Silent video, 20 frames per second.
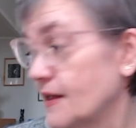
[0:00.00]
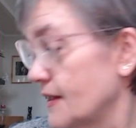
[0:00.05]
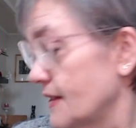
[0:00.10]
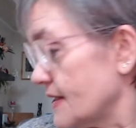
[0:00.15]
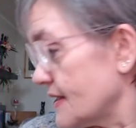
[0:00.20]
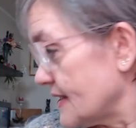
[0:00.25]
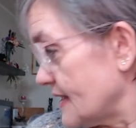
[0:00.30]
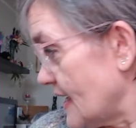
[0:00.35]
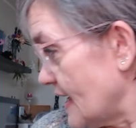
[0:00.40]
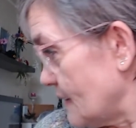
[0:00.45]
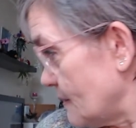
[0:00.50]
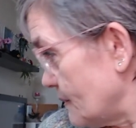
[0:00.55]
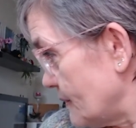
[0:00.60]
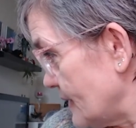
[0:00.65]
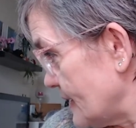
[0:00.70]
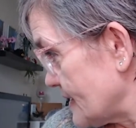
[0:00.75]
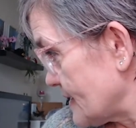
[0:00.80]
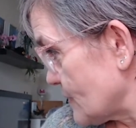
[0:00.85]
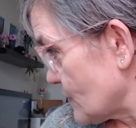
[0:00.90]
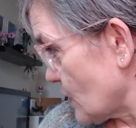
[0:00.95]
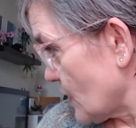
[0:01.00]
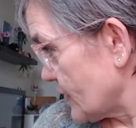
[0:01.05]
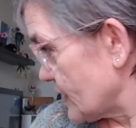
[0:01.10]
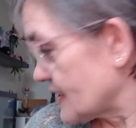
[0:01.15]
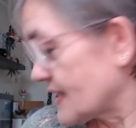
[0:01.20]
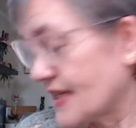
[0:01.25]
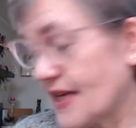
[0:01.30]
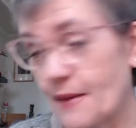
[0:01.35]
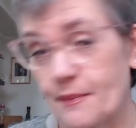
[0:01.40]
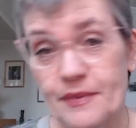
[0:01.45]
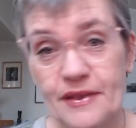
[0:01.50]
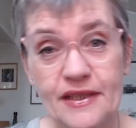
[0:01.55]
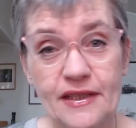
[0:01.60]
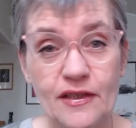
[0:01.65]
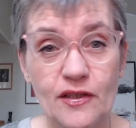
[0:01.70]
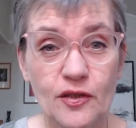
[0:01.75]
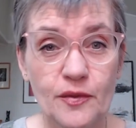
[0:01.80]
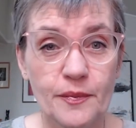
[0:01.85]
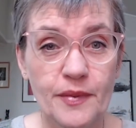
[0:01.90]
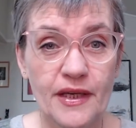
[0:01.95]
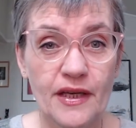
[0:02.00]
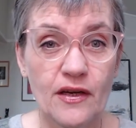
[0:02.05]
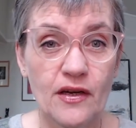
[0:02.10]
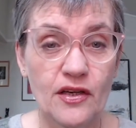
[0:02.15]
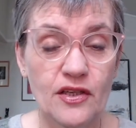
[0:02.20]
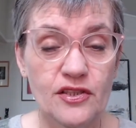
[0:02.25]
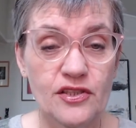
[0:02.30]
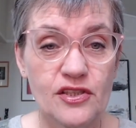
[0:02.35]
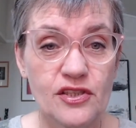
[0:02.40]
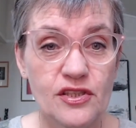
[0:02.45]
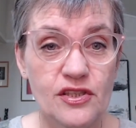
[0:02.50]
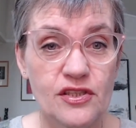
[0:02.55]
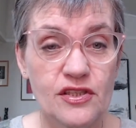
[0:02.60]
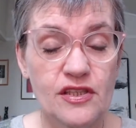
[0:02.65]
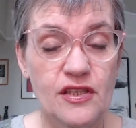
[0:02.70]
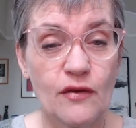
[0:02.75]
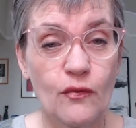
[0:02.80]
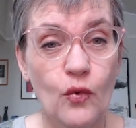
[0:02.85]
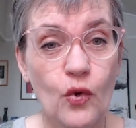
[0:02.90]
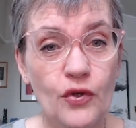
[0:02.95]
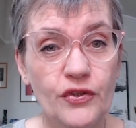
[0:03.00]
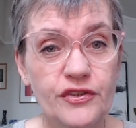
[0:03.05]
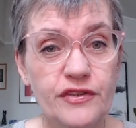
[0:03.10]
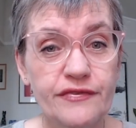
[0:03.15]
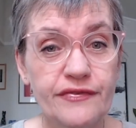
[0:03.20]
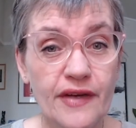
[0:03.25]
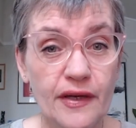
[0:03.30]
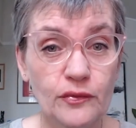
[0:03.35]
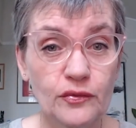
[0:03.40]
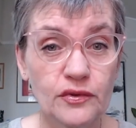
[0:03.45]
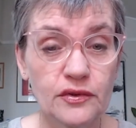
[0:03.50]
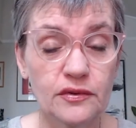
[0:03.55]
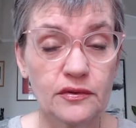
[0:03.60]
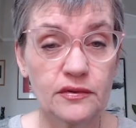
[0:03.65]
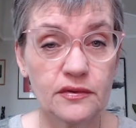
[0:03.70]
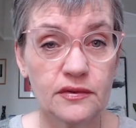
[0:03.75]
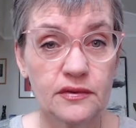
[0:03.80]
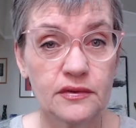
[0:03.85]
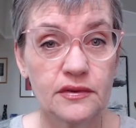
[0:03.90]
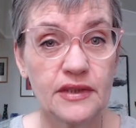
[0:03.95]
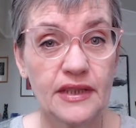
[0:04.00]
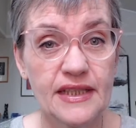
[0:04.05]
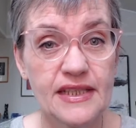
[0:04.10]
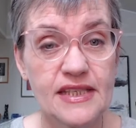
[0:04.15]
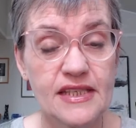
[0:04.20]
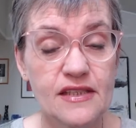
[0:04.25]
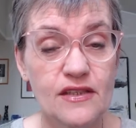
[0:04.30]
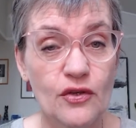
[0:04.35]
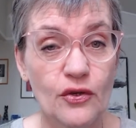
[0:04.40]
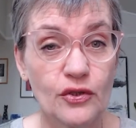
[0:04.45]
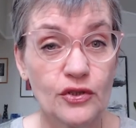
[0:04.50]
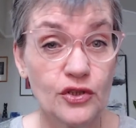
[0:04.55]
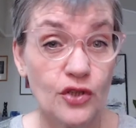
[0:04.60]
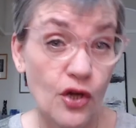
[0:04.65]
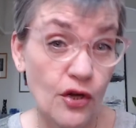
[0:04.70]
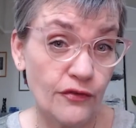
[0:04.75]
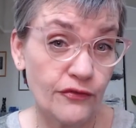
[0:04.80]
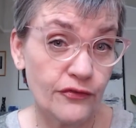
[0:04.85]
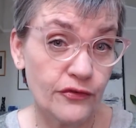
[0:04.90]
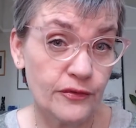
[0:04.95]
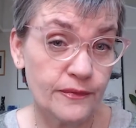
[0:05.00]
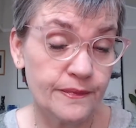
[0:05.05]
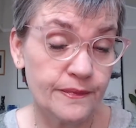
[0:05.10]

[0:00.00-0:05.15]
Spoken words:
Snape is rather skeptical because the water fountain is turned off.